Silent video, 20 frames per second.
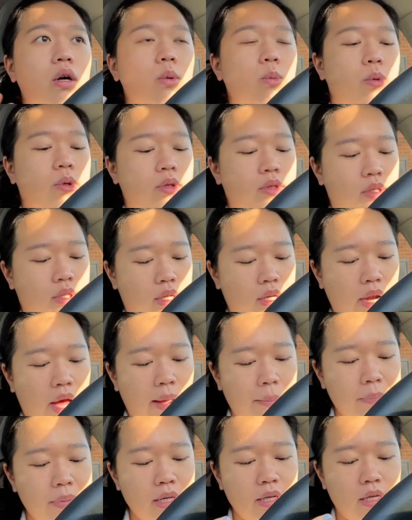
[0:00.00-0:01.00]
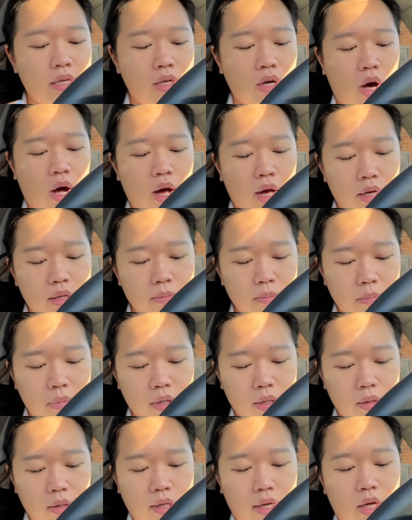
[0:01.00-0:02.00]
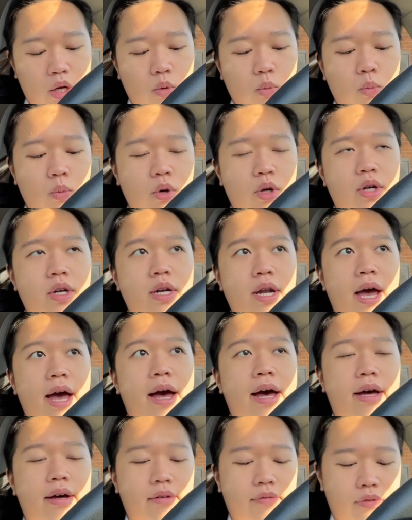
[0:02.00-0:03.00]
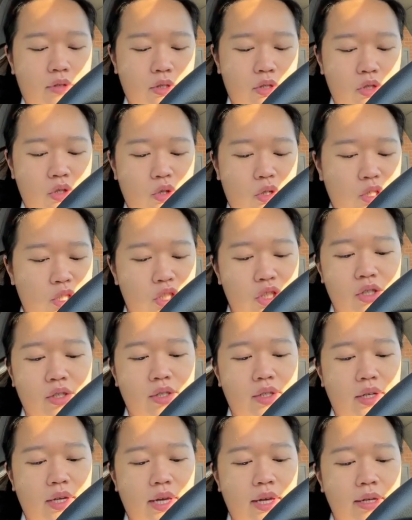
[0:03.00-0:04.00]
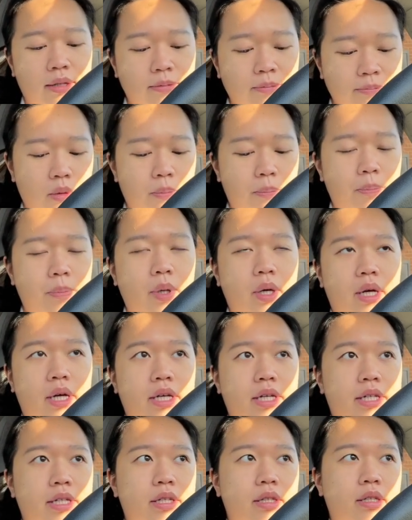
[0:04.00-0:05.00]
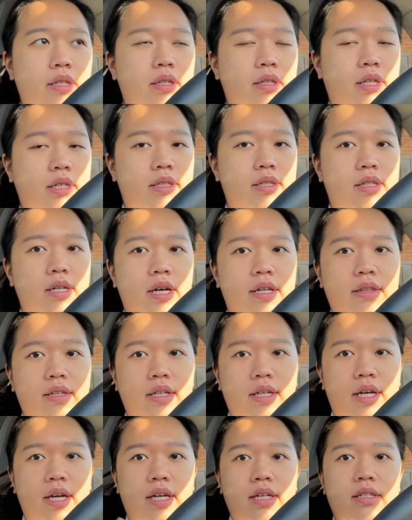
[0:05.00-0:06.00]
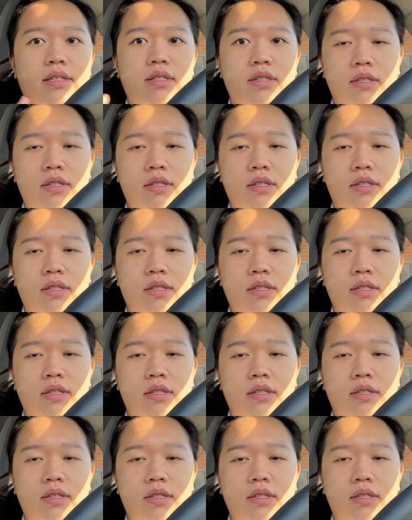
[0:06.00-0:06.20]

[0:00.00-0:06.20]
would not be gone, but like wouldn't have the surges again, but that's not the case.